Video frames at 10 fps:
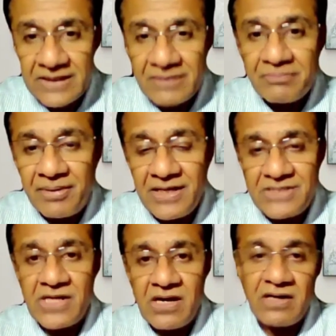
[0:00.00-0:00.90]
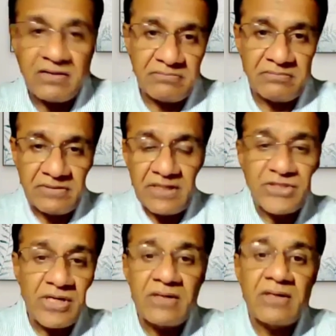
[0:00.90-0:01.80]
the
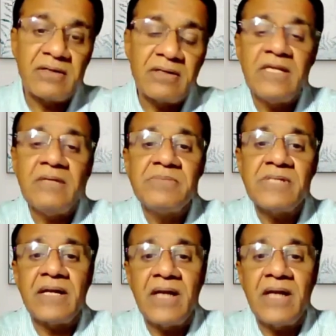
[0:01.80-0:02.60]
HR teams are